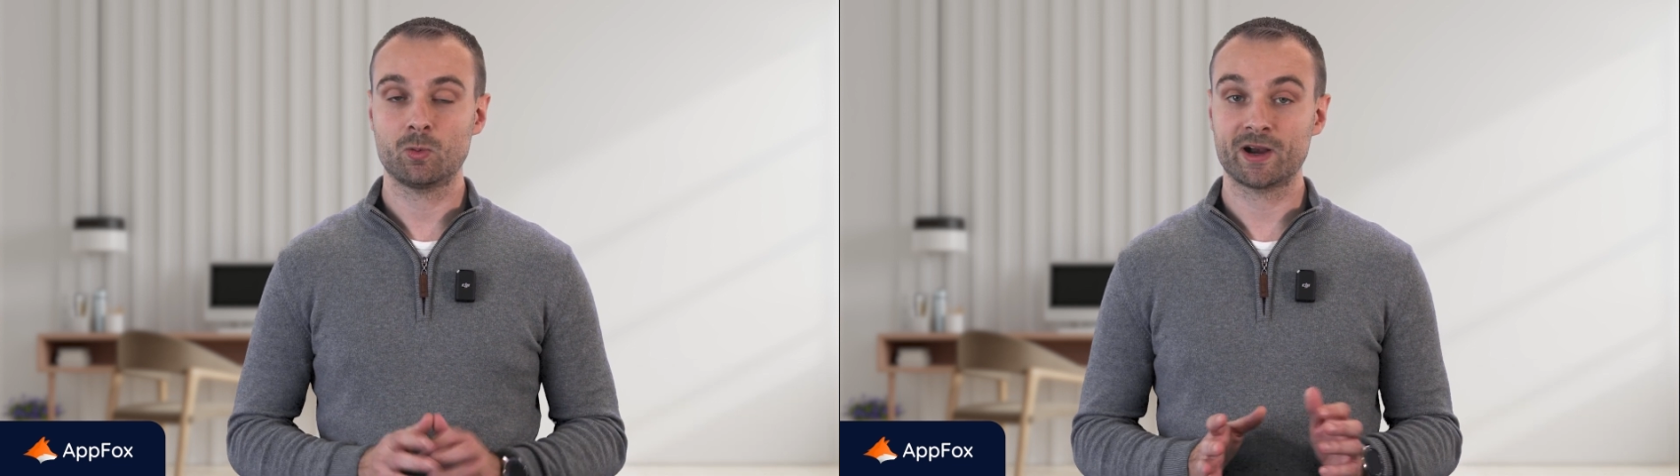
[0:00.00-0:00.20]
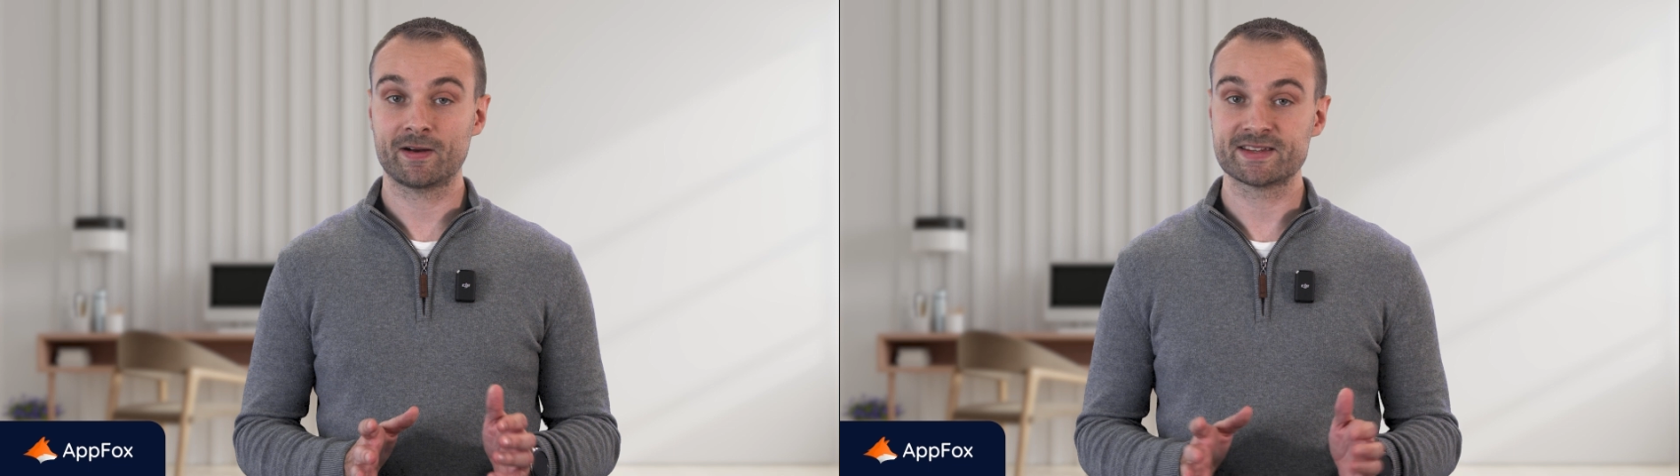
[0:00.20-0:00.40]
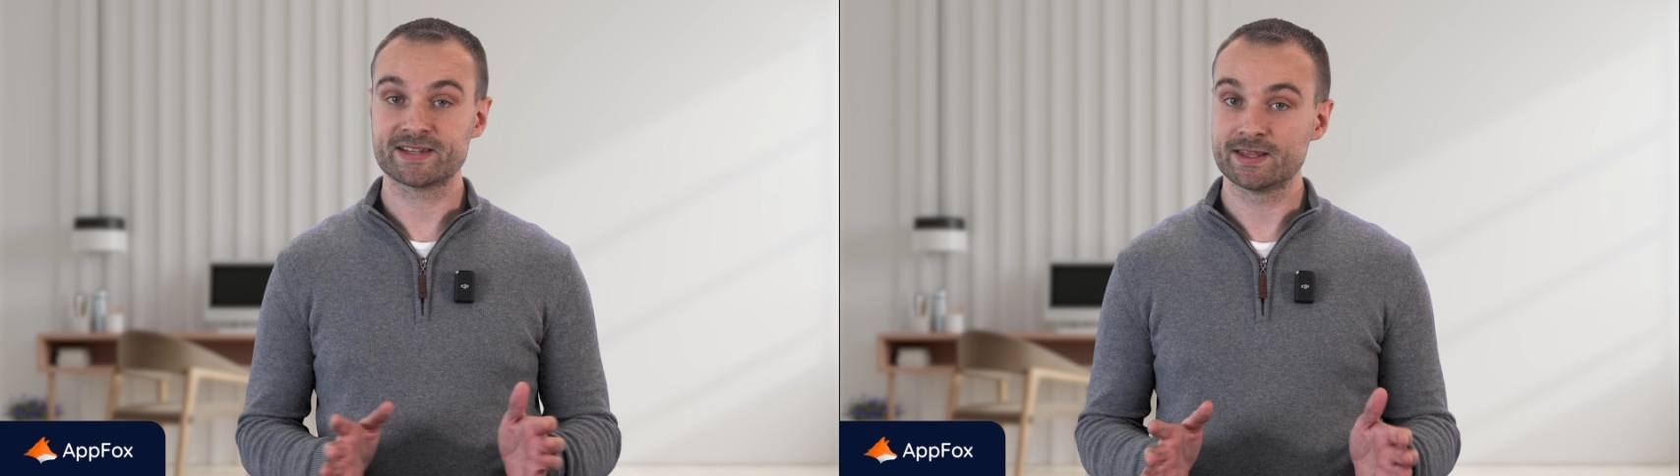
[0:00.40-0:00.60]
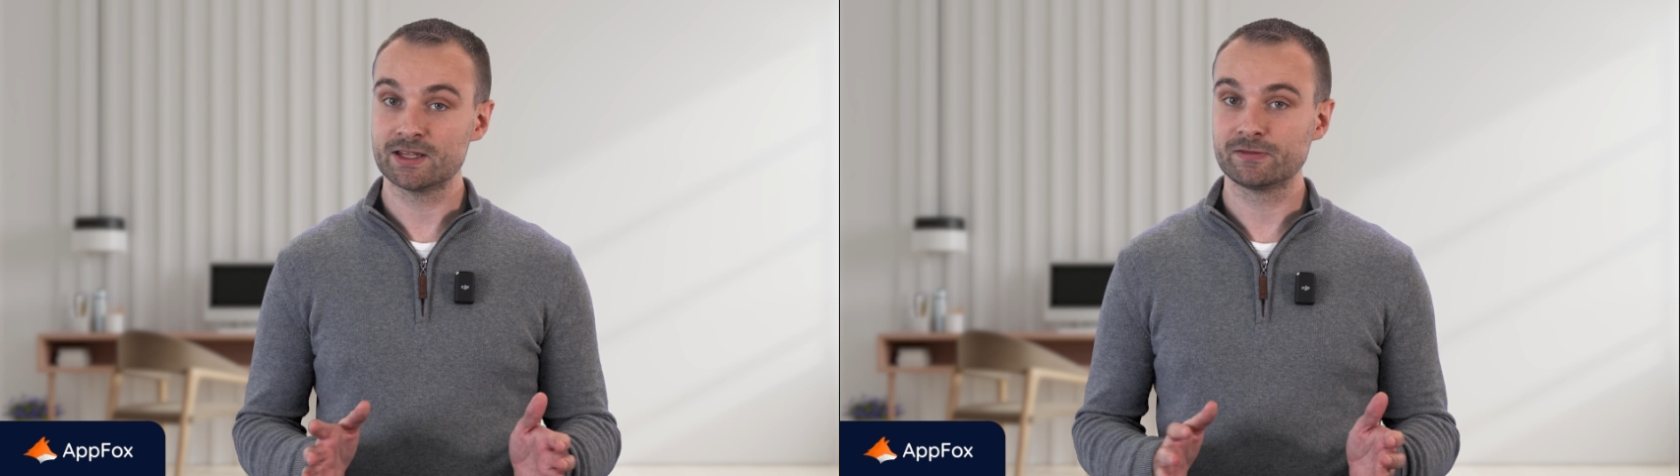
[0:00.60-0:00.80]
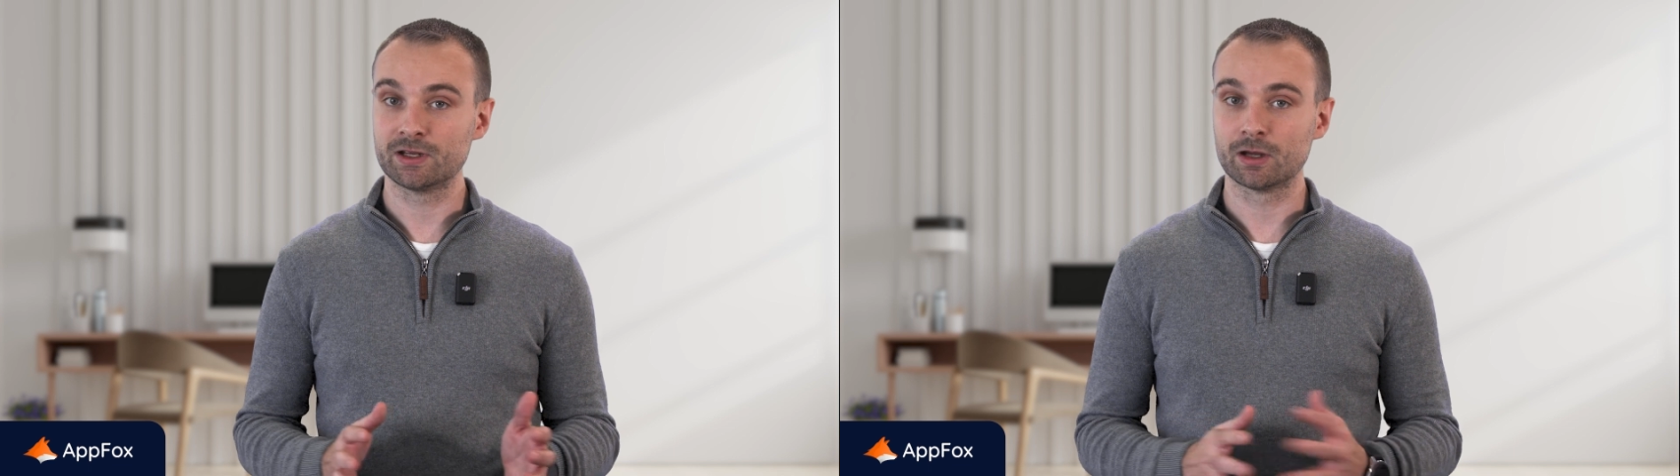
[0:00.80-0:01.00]
Whereas in
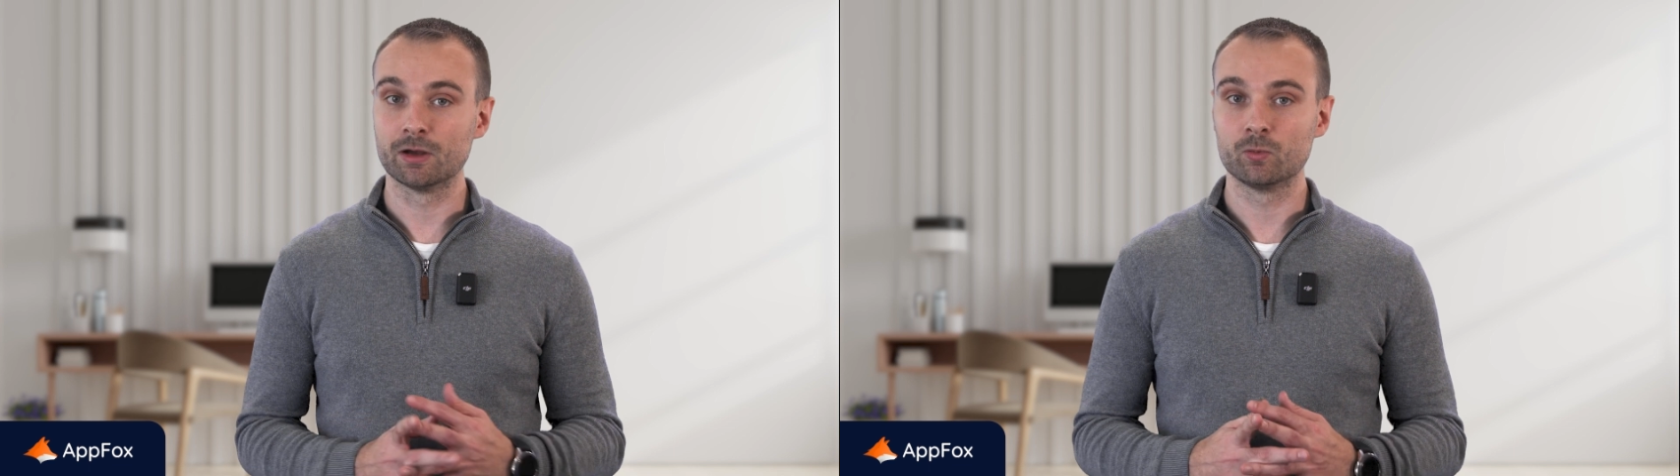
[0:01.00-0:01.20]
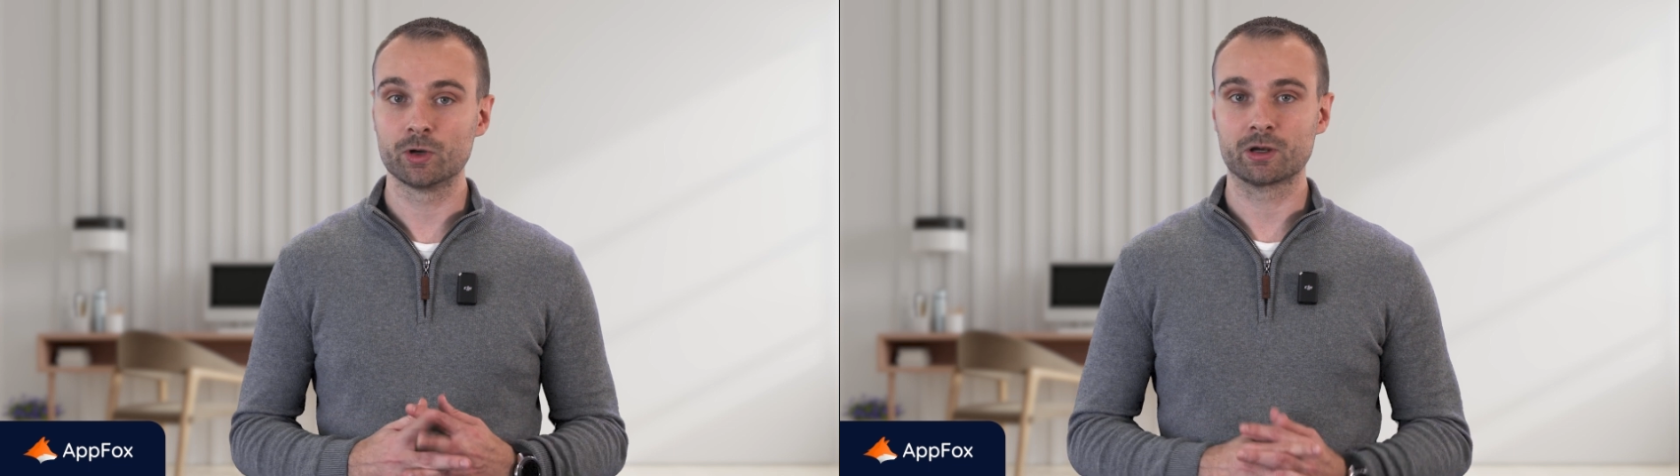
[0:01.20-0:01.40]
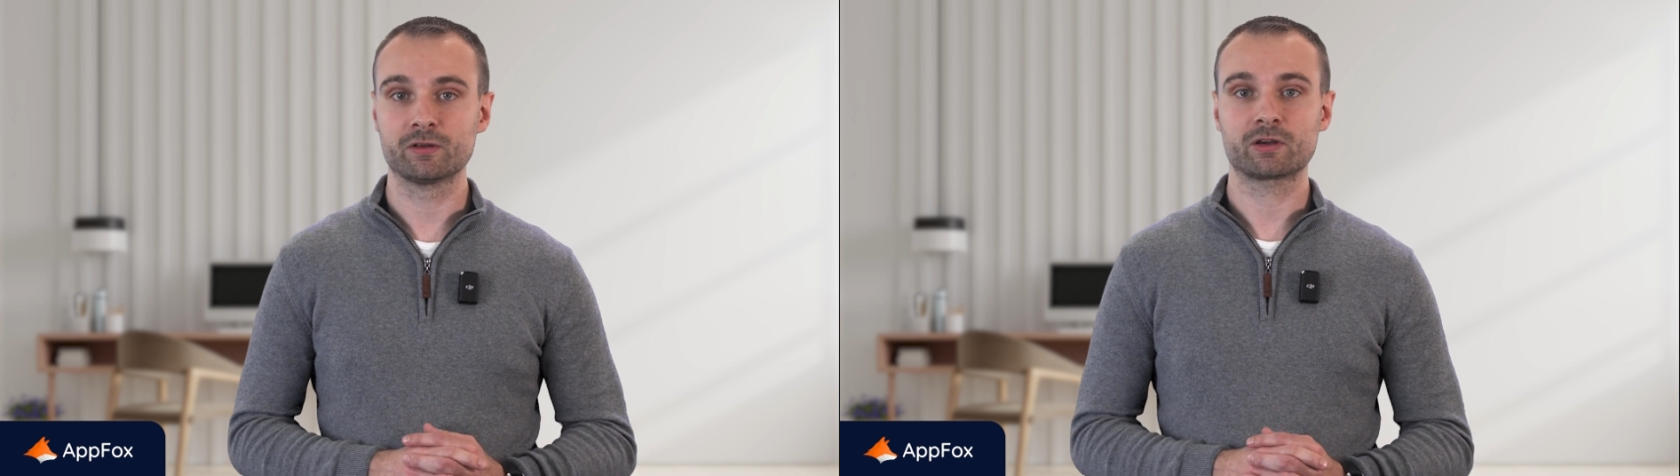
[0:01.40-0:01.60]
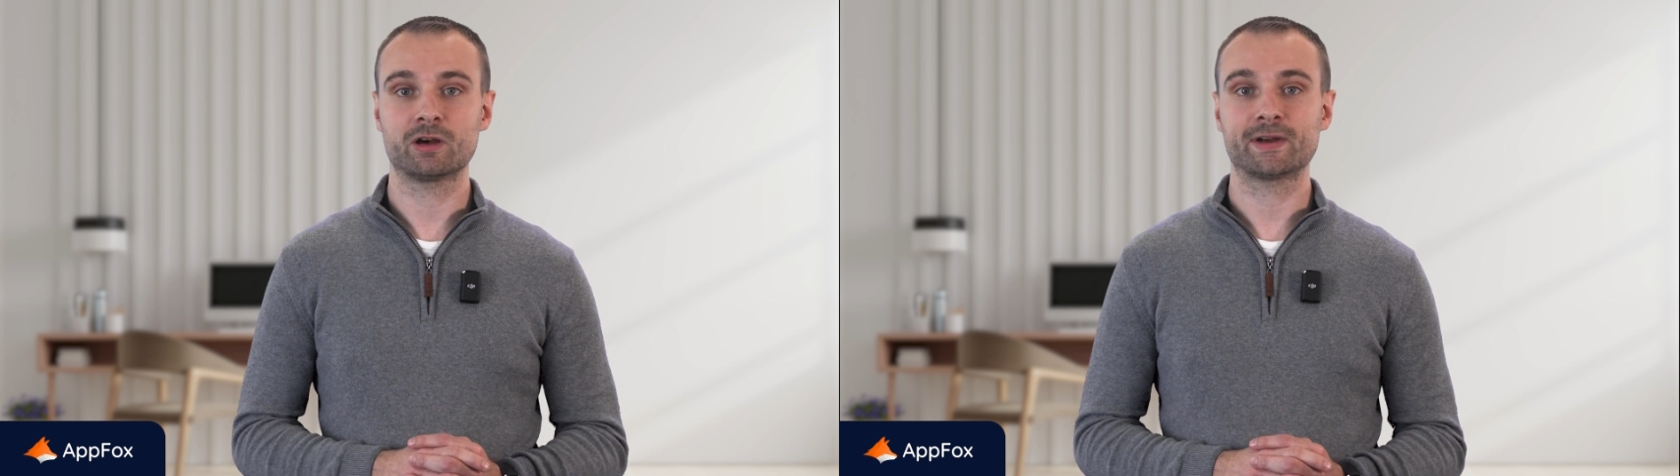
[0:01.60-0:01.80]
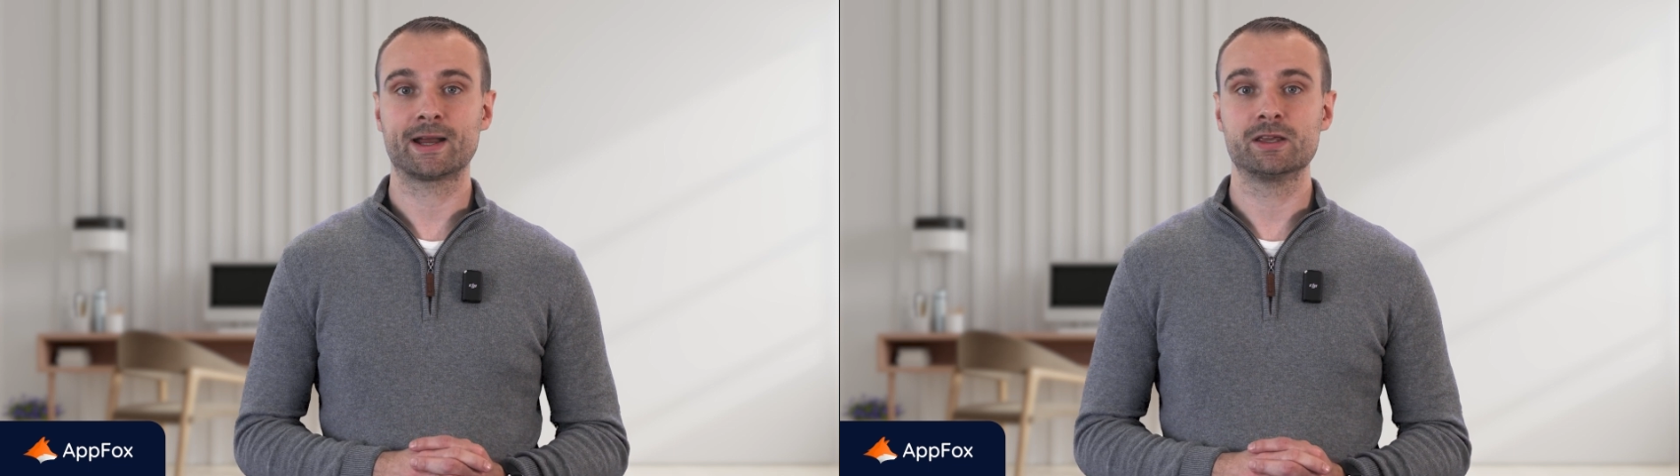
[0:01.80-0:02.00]
this video, we're going to
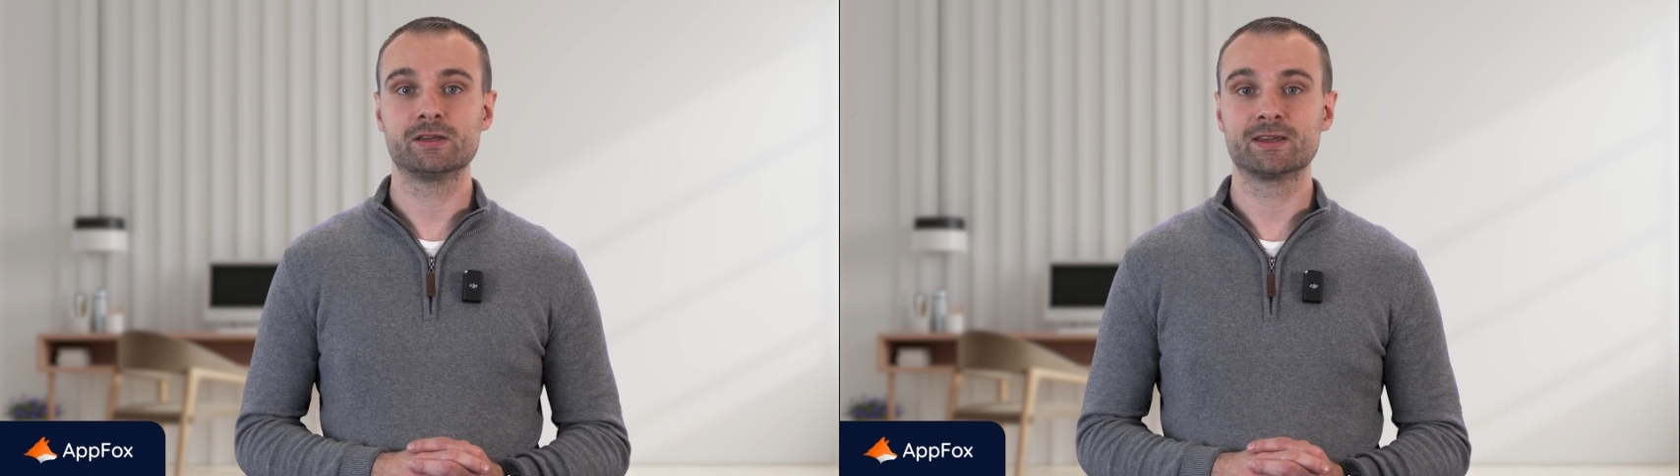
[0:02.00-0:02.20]
cover how you